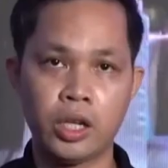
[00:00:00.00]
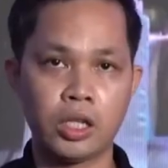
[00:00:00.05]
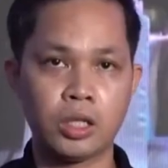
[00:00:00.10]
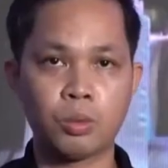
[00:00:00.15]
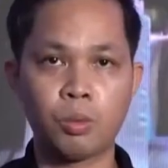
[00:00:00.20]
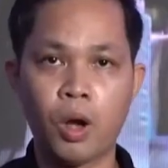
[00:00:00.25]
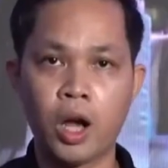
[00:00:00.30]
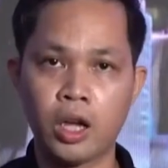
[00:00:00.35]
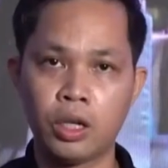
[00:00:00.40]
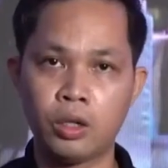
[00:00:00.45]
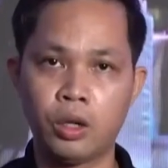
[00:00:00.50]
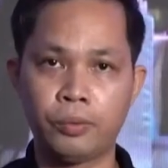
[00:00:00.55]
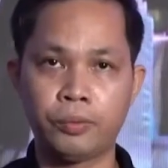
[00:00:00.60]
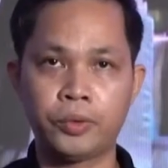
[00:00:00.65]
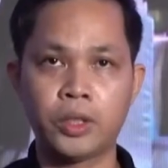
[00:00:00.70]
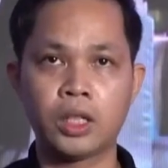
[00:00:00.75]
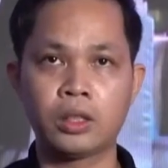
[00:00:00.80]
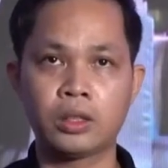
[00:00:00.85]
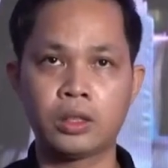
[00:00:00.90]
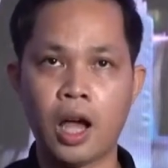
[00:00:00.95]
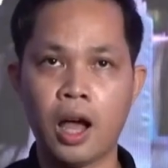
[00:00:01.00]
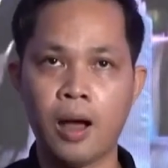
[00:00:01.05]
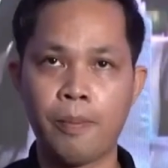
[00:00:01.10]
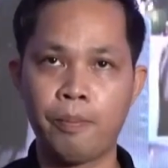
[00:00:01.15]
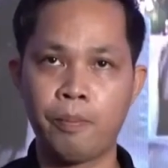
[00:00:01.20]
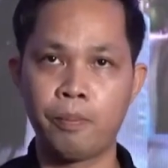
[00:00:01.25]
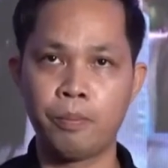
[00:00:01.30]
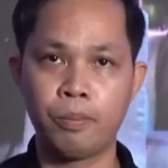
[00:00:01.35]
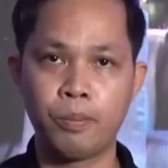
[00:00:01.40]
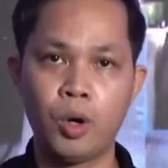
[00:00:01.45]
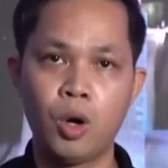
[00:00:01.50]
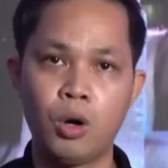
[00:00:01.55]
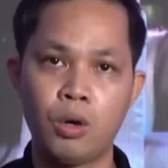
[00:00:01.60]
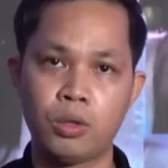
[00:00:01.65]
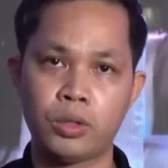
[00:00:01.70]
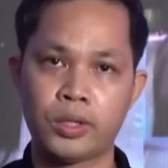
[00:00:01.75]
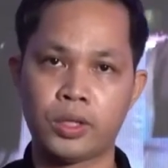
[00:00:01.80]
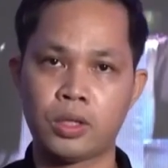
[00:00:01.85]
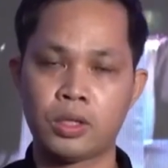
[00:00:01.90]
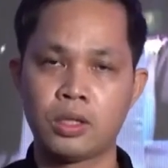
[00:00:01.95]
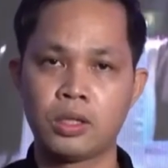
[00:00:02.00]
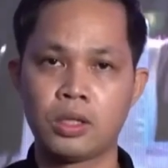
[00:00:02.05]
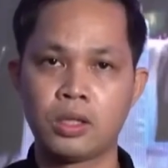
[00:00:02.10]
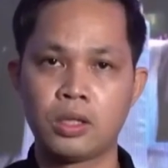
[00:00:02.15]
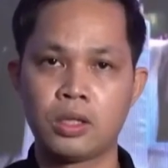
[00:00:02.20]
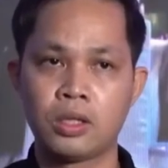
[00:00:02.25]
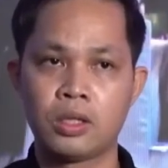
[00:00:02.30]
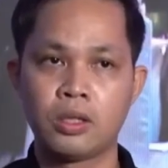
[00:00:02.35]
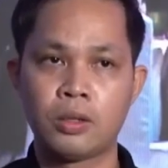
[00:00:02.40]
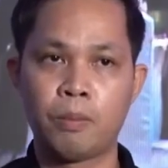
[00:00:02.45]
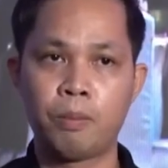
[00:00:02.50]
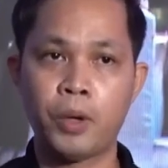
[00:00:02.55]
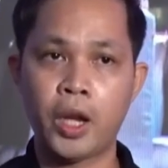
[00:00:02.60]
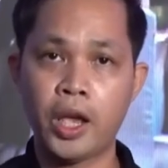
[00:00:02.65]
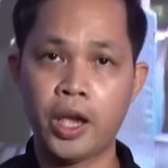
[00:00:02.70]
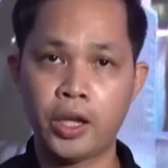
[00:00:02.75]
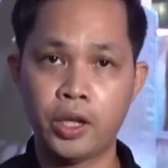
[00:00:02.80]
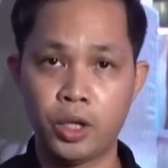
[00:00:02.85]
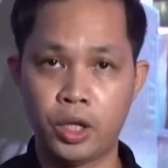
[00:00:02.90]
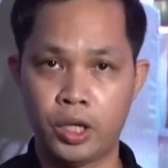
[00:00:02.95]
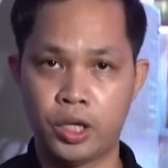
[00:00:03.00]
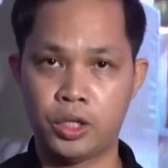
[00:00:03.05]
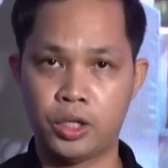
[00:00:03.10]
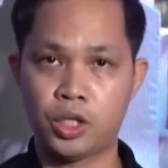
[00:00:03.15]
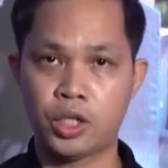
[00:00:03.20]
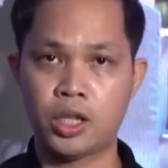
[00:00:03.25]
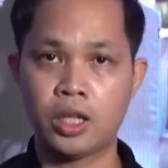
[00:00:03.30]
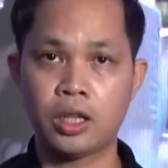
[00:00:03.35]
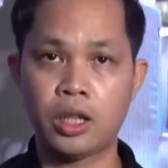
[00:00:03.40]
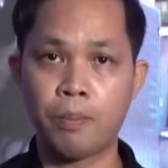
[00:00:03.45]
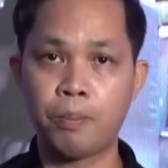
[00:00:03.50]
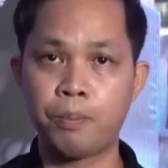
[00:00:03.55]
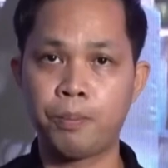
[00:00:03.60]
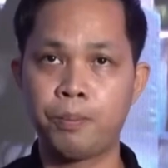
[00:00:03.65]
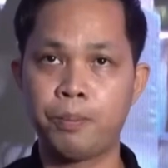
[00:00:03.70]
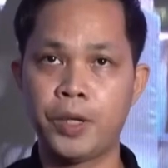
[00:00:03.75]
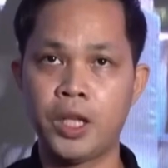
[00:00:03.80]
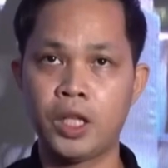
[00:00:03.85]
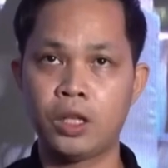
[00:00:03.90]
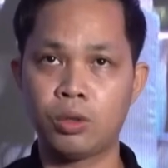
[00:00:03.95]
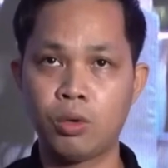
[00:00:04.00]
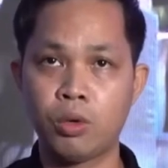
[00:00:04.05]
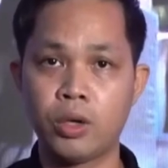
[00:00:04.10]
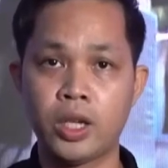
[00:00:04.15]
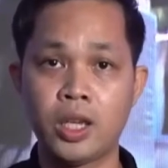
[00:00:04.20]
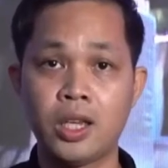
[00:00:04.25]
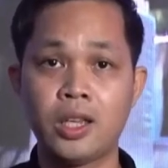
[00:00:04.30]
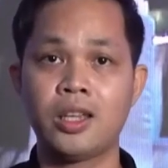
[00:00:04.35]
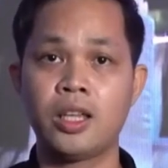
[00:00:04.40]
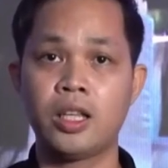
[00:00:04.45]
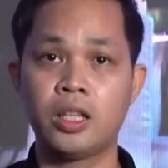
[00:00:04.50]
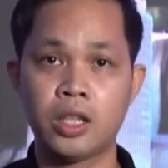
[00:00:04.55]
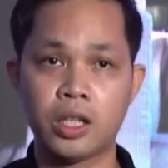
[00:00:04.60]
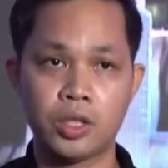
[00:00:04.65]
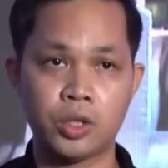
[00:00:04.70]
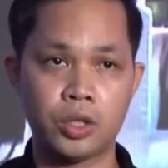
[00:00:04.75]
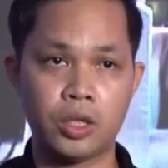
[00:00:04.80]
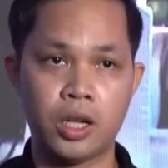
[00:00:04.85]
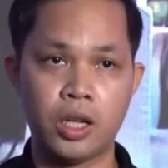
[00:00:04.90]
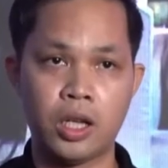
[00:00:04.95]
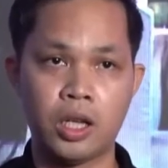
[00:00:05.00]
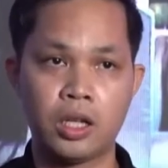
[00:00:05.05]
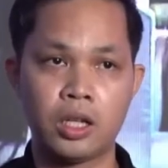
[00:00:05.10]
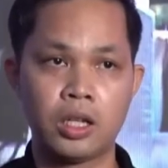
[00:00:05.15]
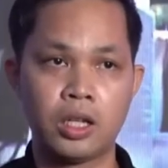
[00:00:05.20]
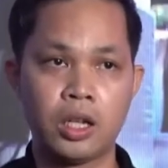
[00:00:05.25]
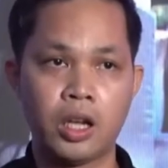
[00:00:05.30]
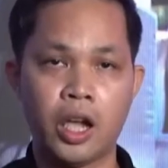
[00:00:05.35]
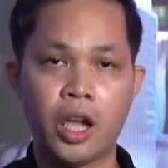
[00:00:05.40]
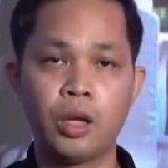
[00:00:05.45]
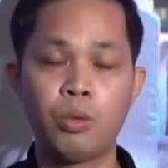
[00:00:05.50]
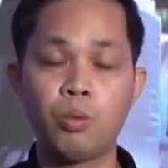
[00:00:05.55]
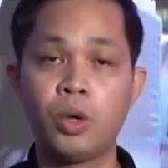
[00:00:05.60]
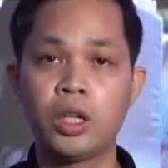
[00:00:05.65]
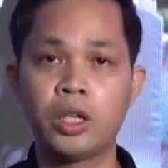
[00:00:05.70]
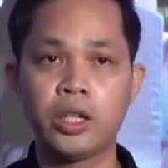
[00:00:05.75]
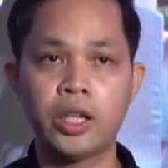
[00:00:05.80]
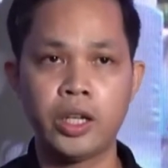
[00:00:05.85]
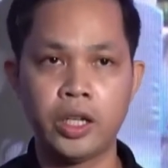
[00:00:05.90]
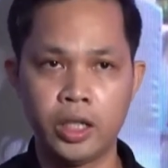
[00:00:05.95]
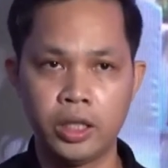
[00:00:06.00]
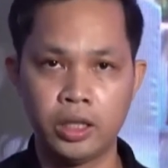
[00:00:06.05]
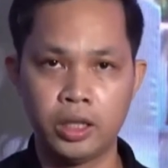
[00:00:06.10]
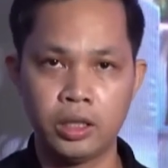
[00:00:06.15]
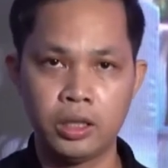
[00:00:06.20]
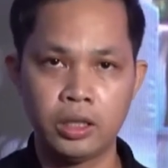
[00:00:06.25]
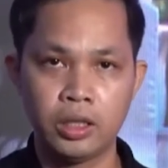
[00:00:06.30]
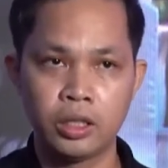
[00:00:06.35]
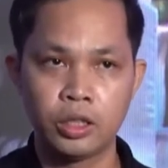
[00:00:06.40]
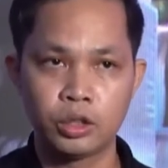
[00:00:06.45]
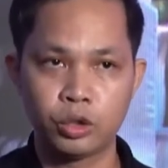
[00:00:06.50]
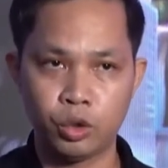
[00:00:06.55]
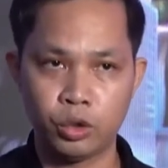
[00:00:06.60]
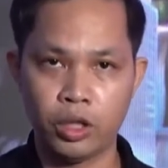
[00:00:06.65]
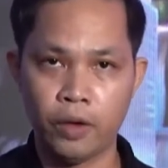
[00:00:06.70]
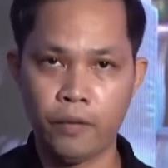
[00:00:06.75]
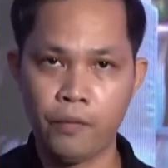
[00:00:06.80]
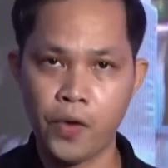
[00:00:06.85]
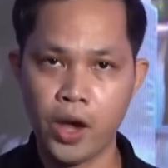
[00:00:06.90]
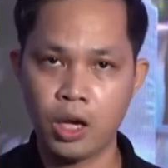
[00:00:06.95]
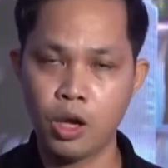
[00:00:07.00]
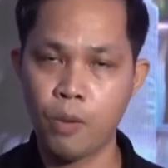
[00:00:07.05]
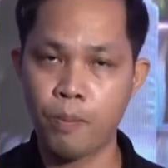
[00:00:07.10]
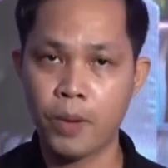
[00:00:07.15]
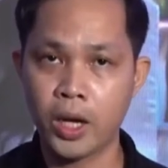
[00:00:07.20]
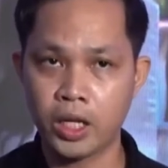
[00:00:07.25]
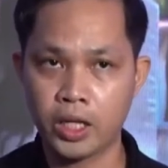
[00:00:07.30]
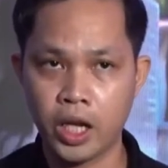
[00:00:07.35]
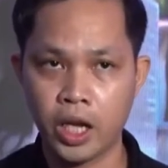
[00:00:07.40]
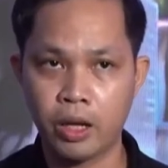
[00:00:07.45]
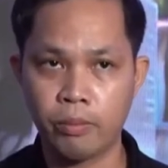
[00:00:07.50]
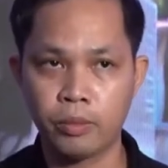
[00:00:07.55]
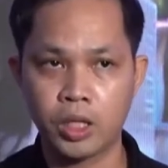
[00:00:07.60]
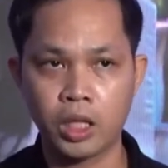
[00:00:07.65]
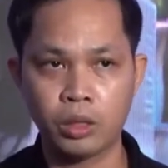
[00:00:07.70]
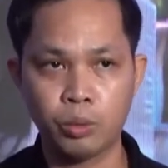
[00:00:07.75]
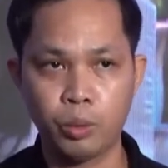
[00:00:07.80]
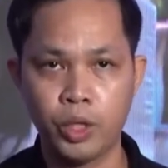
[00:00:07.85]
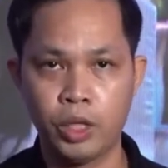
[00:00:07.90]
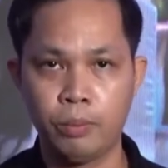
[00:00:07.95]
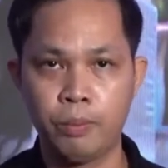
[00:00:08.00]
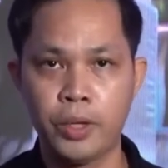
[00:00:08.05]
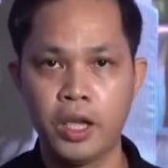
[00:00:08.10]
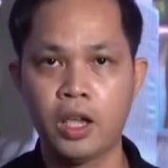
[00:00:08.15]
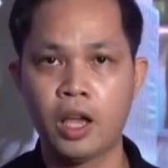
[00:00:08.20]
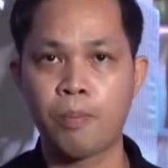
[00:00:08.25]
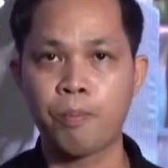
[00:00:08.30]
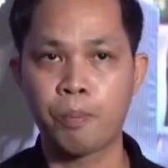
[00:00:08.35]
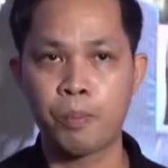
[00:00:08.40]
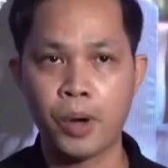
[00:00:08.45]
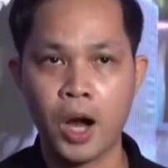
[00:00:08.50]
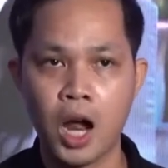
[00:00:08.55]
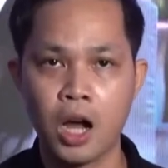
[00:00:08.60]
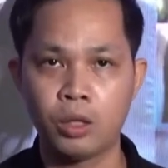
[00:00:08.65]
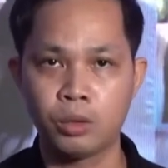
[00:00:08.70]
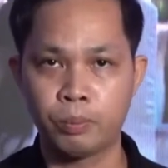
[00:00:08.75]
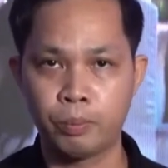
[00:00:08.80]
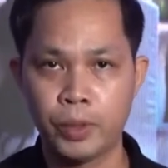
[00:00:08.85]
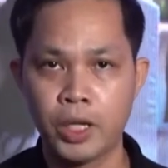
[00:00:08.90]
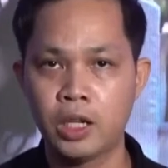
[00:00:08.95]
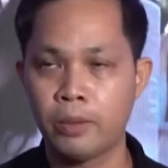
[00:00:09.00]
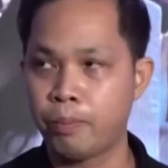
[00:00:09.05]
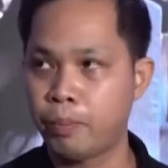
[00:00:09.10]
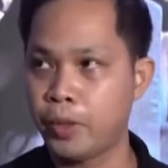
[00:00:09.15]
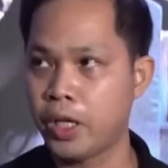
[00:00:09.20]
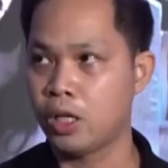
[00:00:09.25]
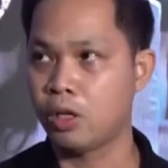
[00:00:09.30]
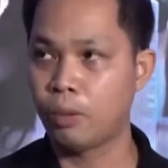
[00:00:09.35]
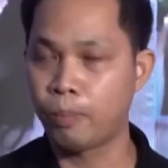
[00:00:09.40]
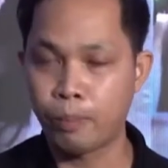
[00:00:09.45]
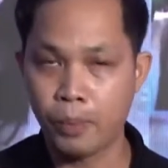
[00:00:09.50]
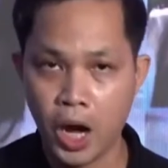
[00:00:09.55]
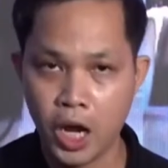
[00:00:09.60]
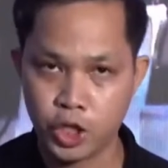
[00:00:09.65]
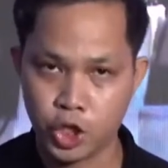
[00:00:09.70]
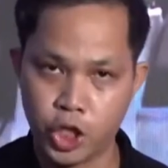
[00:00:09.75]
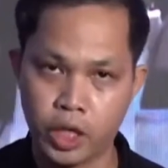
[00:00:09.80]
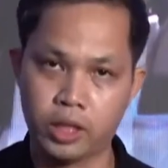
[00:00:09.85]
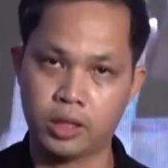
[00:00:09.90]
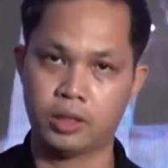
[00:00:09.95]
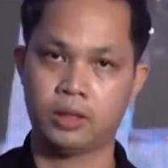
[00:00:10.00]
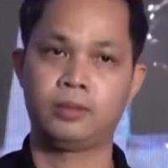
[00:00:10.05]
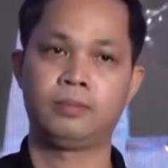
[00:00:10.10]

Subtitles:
is one of the top most players in the P2E industry, and we're here to develop a game that will be a proud Filipino project.